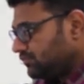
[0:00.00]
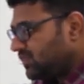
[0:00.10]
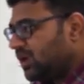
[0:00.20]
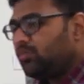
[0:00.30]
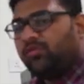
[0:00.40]

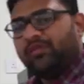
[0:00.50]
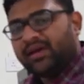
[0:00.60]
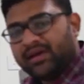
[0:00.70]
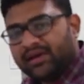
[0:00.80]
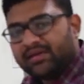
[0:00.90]
Now moving
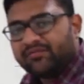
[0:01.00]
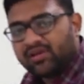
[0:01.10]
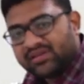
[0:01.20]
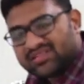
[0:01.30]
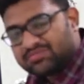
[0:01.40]
ahead,
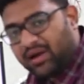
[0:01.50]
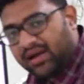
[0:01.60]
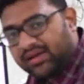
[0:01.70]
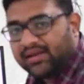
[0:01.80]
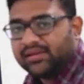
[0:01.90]
for the
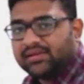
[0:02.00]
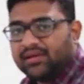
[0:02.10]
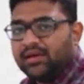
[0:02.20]
smart health,